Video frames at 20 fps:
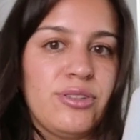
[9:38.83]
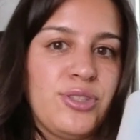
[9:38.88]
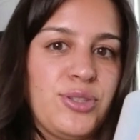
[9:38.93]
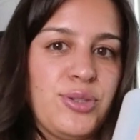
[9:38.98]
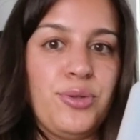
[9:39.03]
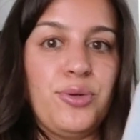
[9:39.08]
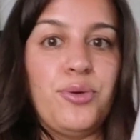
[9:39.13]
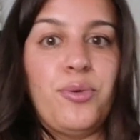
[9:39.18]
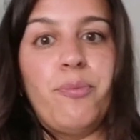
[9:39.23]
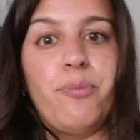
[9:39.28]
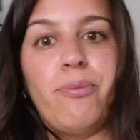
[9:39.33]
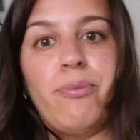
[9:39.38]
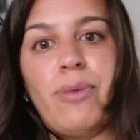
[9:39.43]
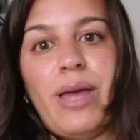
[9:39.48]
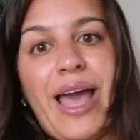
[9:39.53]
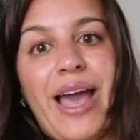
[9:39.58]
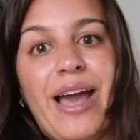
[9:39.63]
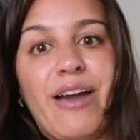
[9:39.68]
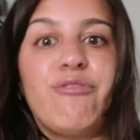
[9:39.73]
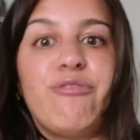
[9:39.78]
to
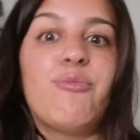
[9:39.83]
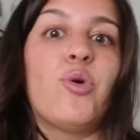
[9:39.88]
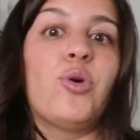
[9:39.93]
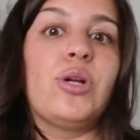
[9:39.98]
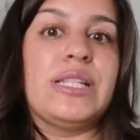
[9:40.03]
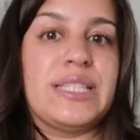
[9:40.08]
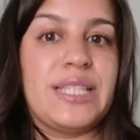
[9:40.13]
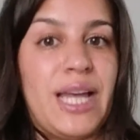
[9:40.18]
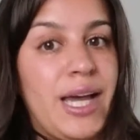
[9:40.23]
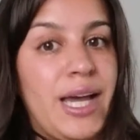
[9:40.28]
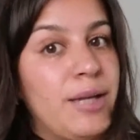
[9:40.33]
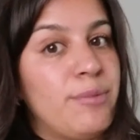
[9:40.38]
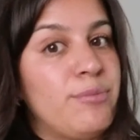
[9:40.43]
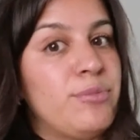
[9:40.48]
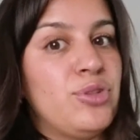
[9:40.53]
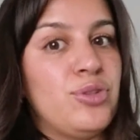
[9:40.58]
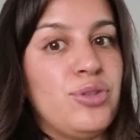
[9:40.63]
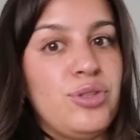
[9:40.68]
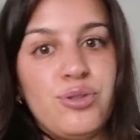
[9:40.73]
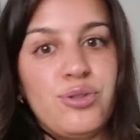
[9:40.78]
have more time
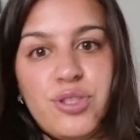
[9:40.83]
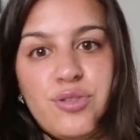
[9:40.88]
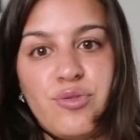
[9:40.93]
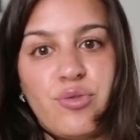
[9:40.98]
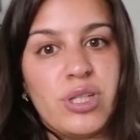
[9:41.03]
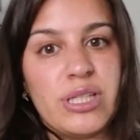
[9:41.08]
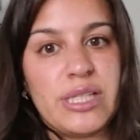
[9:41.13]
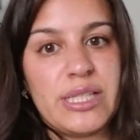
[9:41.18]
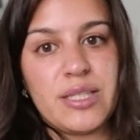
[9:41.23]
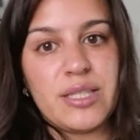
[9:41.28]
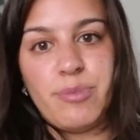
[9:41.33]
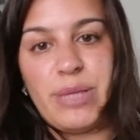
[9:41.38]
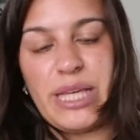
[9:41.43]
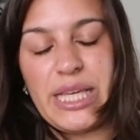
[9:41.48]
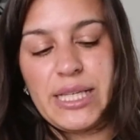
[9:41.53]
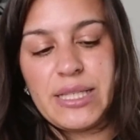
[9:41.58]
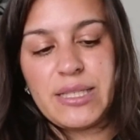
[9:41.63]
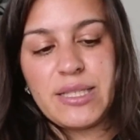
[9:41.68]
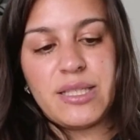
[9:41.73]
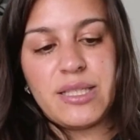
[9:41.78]
to use for this
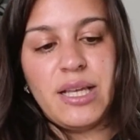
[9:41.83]
mix.